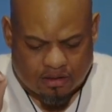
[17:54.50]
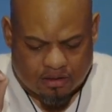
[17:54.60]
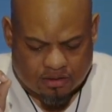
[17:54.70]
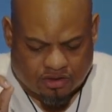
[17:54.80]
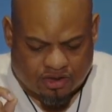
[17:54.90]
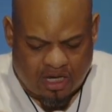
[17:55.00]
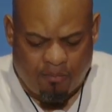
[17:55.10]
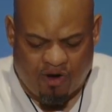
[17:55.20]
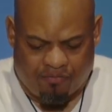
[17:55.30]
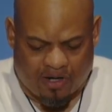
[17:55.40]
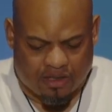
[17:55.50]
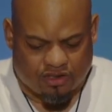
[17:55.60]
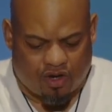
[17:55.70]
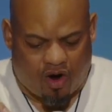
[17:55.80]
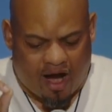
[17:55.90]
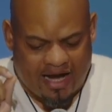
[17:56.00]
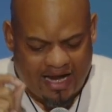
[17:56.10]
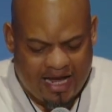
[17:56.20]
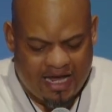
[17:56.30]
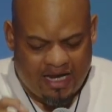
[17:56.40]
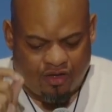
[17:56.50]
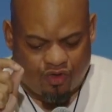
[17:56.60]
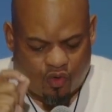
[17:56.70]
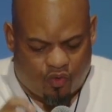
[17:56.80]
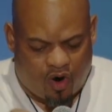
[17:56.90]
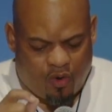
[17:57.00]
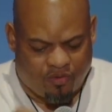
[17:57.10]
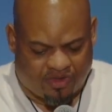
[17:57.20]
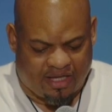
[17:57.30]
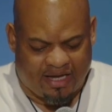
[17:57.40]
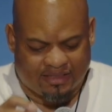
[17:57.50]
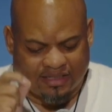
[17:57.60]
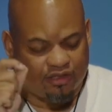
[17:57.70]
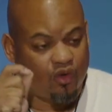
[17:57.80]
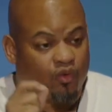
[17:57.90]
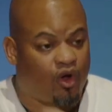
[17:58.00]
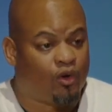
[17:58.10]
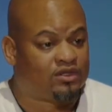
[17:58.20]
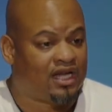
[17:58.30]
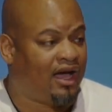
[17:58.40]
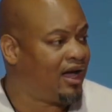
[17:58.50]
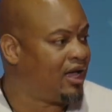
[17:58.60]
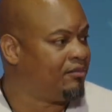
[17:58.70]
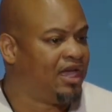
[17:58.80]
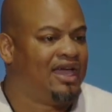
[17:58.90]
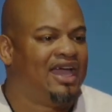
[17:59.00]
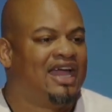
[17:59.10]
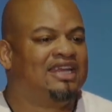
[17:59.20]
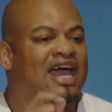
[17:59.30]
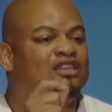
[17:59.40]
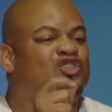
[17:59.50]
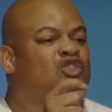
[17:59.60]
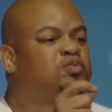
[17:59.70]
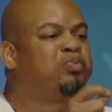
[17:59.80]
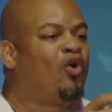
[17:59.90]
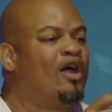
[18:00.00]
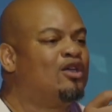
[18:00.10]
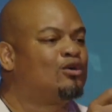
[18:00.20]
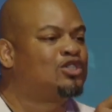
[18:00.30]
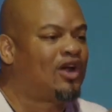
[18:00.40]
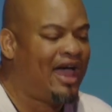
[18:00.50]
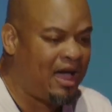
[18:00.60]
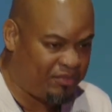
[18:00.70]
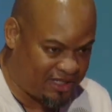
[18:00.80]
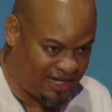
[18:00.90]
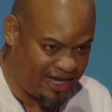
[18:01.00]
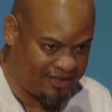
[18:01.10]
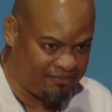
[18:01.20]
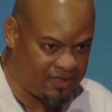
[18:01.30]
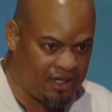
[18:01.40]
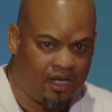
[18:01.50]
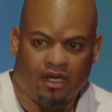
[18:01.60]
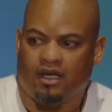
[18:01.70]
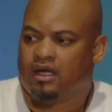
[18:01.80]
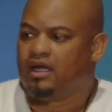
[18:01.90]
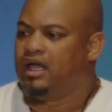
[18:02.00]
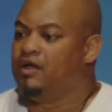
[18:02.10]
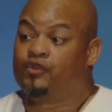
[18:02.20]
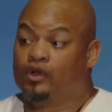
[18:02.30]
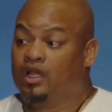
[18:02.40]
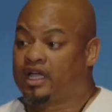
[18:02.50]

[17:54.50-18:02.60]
some of us are eating the wrong things at the wrong time, and that spoils your appetite. If you look